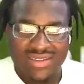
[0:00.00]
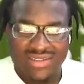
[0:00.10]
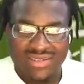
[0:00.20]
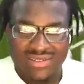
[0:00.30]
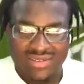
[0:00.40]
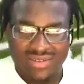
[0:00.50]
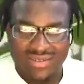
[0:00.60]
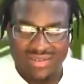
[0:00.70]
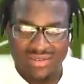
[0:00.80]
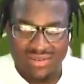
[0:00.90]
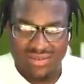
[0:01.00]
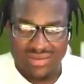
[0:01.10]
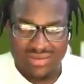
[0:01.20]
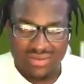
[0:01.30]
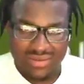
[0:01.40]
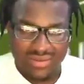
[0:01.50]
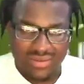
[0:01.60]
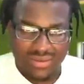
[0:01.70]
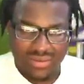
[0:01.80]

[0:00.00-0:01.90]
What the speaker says: (no one is talking)